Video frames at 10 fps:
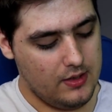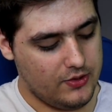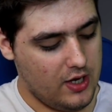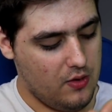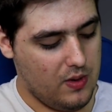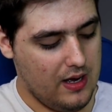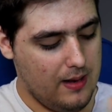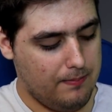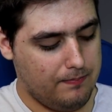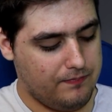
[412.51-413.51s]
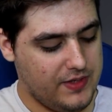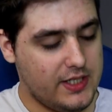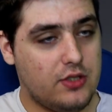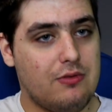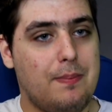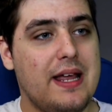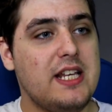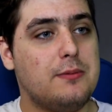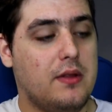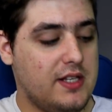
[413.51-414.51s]
So um, this is a
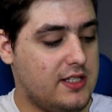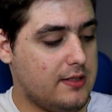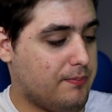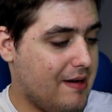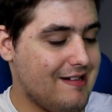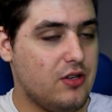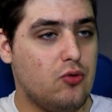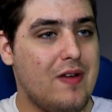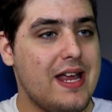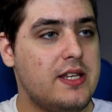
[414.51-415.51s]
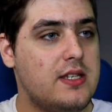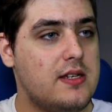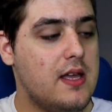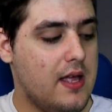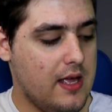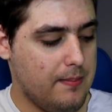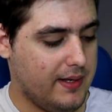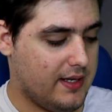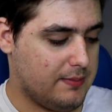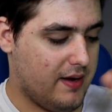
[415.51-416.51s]
replacement, this is a brand new wrist
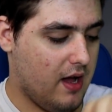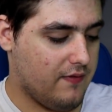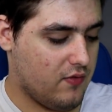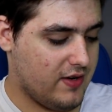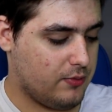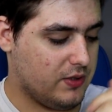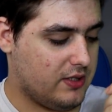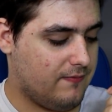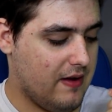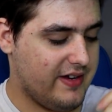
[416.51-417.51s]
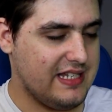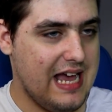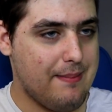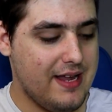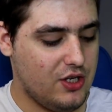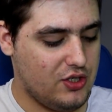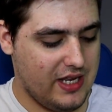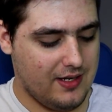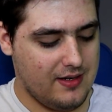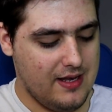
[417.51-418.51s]
because my other wrist was very damaged
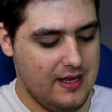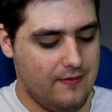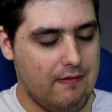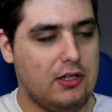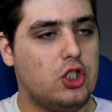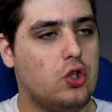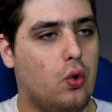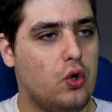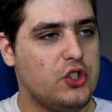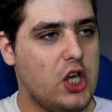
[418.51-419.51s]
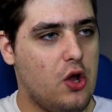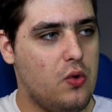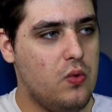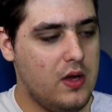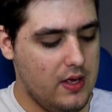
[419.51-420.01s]
and very sore so